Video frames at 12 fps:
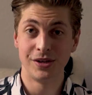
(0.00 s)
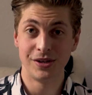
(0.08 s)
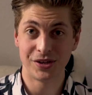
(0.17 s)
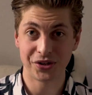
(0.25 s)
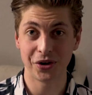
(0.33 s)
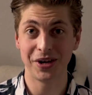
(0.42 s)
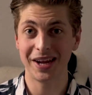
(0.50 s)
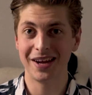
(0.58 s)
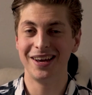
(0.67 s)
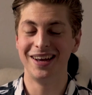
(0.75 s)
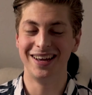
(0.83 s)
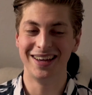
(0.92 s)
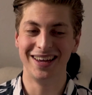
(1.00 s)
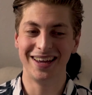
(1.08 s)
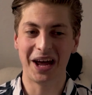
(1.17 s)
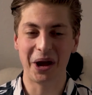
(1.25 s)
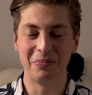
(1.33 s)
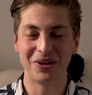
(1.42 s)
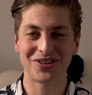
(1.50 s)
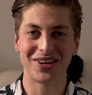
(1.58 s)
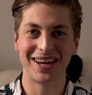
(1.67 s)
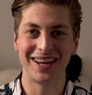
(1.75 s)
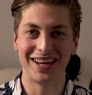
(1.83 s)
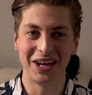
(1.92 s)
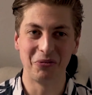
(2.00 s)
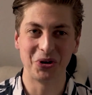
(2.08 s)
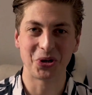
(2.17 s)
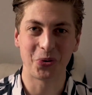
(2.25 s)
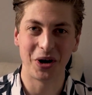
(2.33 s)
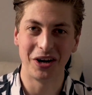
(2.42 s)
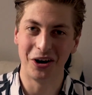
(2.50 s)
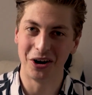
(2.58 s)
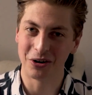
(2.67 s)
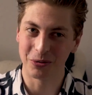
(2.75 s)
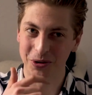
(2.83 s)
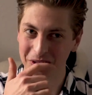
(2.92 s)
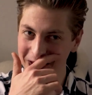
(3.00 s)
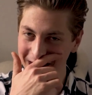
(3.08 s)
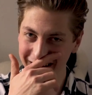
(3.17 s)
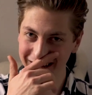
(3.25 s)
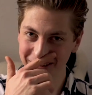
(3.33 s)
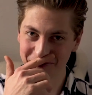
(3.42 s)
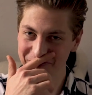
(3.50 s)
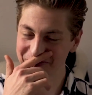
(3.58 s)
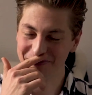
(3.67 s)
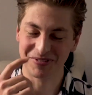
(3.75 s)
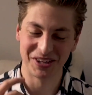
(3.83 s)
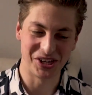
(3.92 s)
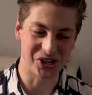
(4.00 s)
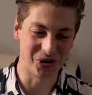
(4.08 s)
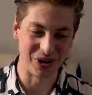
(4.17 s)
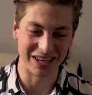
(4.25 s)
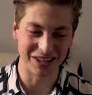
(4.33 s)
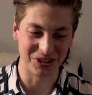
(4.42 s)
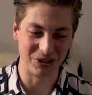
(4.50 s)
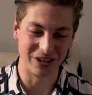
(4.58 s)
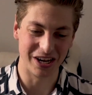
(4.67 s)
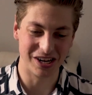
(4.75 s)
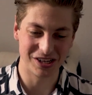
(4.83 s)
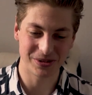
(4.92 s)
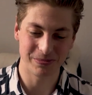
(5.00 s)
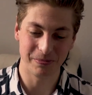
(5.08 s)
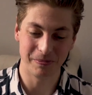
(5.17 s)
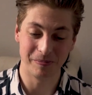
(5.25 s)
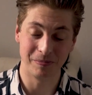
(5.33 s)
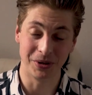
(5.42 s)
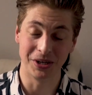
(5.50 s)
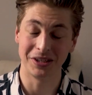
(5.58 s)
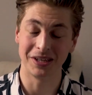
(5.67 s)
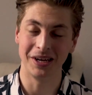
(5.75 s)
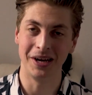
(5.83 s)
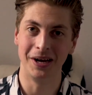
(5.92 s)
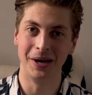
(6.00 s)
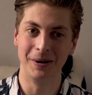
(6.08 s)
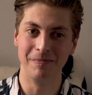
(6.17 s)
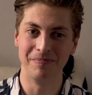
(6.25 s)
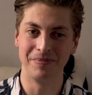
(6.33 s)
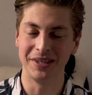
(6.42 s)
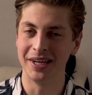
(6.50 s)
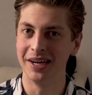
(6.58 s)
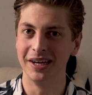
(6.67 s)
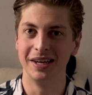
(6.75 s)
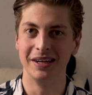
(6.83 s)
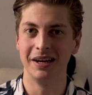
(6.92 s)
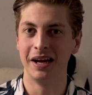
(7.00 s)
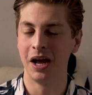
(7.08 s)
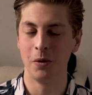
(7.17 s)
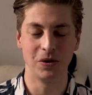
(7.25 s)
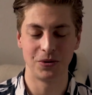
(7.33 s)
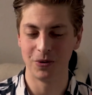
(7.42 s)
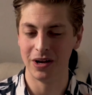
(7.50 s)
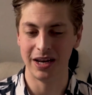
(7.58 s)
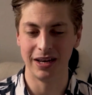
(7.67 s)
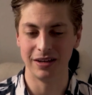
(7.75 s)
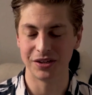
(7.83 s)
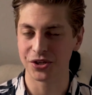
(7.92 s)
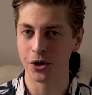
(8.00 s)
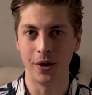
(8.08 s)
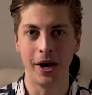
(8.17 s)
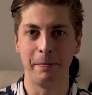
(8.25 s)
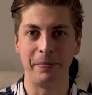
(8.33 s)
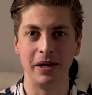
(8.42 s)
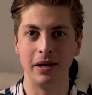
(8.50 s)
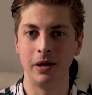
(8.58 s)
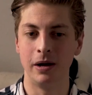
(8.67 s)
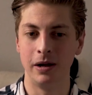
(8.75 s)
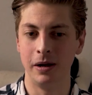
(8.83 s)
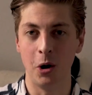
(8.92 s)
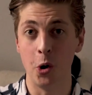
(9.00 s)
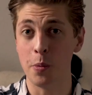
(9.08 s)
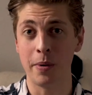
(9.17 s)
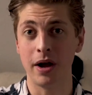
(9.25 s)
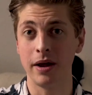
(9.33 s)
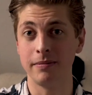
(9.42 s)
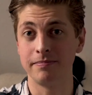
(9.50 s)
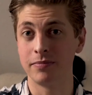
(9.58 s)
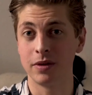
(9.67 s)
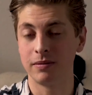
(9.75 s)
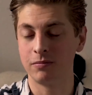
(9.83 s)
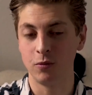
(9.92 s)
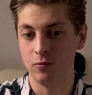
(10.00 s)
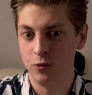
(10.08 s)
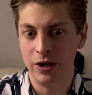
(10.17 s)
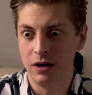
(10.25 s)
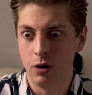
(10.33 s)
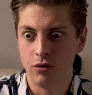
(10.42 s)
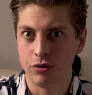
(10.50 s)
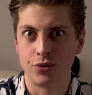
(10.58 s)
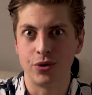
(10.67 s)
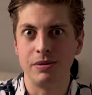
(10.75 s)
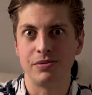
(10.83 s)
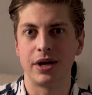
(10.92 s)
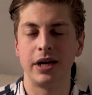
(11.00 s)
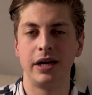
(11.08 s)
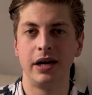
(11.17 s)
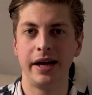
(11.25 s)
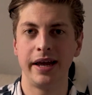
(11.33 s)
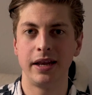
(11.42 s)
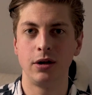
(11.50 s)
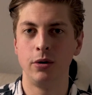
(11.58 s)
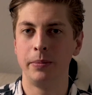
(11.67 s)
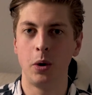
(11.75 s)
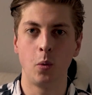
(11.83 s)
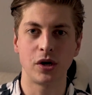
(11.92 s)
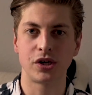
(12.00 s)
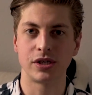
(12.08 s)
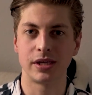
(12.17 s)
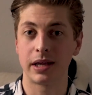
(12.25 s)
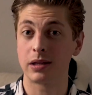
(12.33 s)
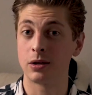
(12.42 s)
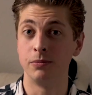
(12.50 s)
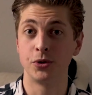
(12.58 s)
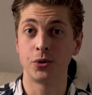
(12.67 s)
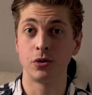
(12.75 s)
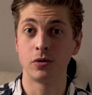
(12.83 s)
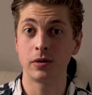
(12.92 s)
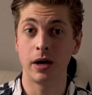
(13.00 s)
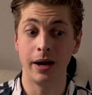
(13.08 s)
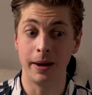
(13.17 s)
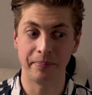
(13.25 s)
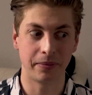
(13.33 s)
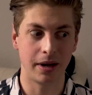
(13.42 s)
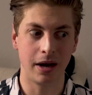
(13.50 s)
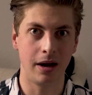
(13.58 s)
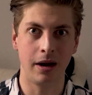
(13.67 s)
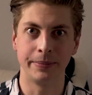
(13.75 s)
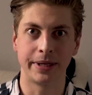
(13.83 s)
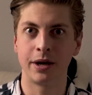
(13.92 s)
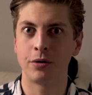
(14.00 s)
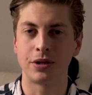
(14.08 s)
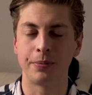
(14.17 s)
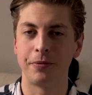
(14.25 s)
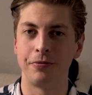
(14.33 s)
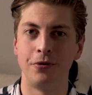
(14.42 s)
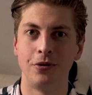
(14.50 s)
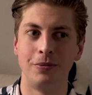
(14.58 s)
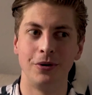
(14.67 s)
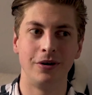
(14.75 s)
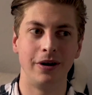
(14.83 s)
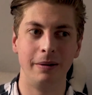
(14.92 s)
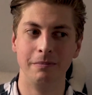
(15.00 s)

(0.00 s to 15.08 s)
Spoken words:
So yeah, I must say it was quite awkward showing that to you guys, but yeah, I was really so happy. All the dreams that I had, all my wishes had come true. I'm a character performer.